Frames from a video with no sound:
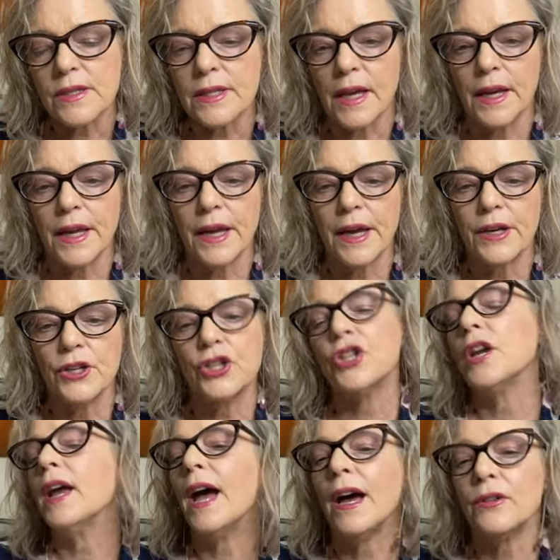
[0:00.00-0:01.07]
Sending
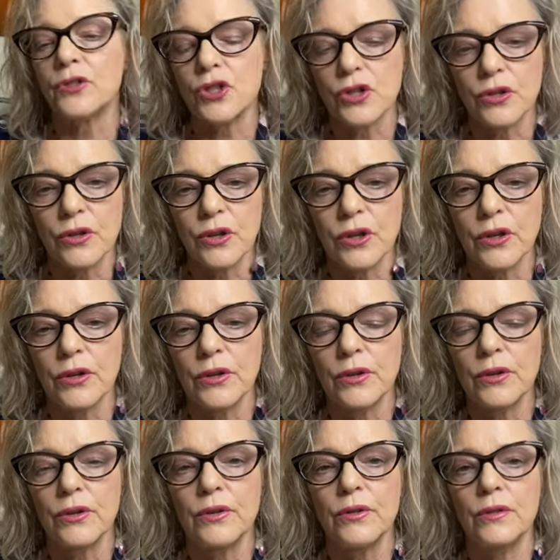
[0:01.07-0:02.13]
energy out to
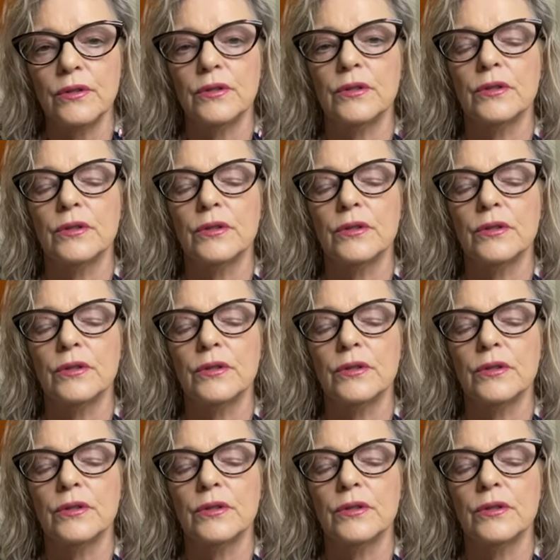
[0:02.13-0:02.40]
you.